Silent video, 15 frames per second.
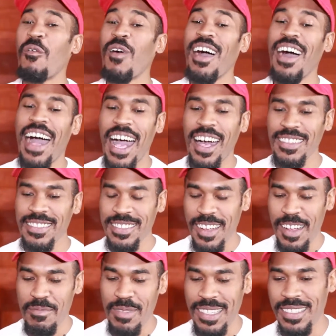Well, I'll
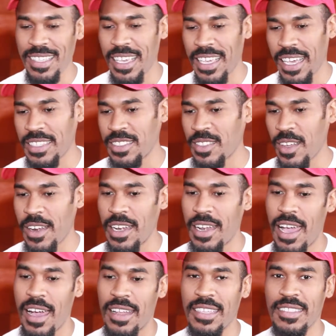start by saying I started
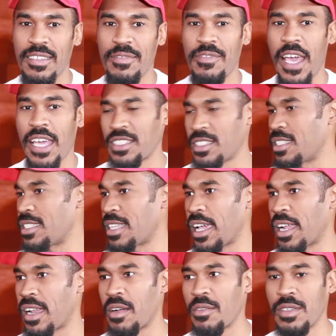out as a fashion
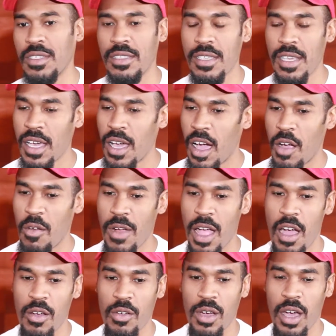designer. I was
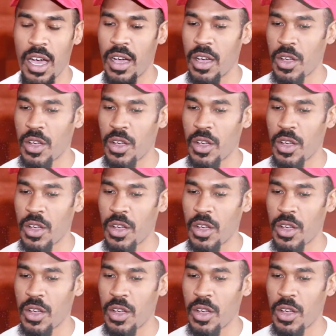around a